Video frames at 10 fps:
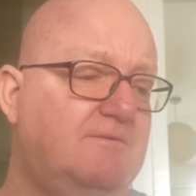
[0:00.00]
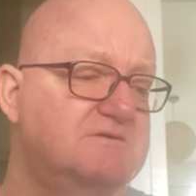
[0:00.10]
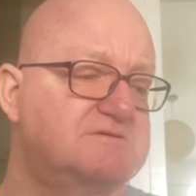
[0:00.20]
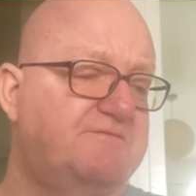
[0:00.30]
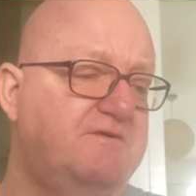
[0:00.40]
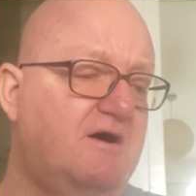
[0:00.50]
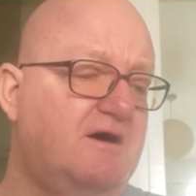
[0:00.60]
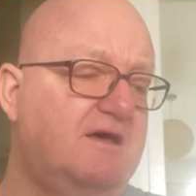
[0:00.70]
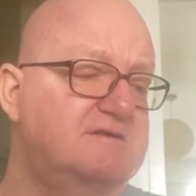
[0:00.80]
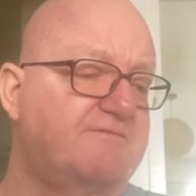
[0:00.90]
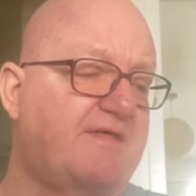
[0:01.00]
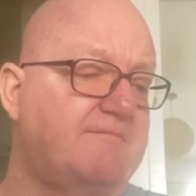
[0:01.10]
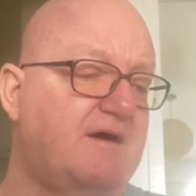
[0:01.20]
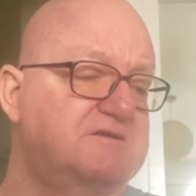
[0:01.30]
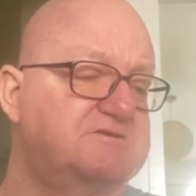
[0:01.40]
I watched a few highlights of
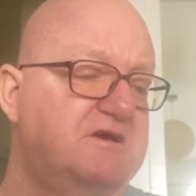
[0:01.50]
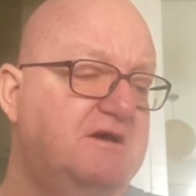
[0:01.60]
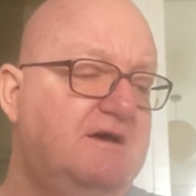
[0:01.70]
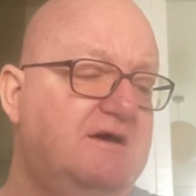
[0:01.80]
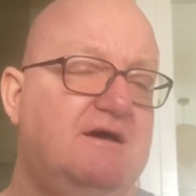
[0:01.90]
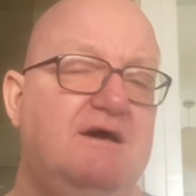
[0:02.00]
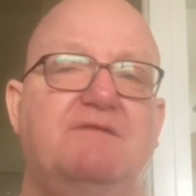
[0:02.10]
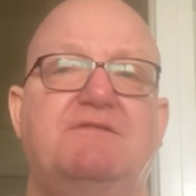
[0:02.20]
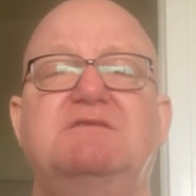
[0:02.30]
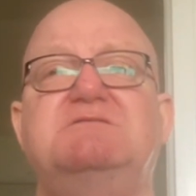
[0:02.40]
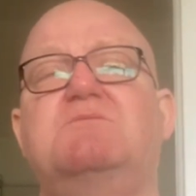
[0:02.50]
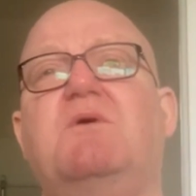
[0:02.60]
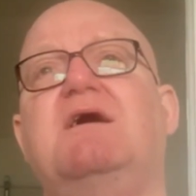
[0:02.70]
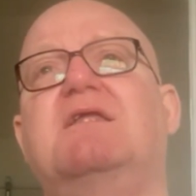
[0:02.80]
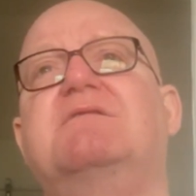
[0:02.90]
that match, and they did
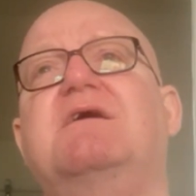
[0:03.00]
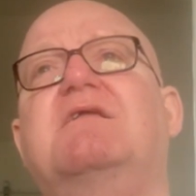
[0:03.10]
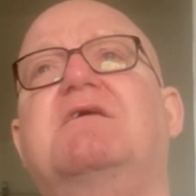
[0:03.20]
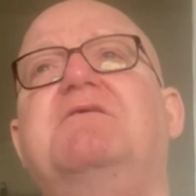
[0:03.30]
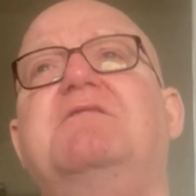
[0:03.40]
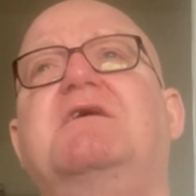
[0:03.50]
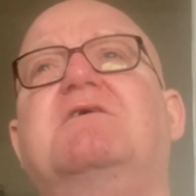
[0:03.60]
well, and I think they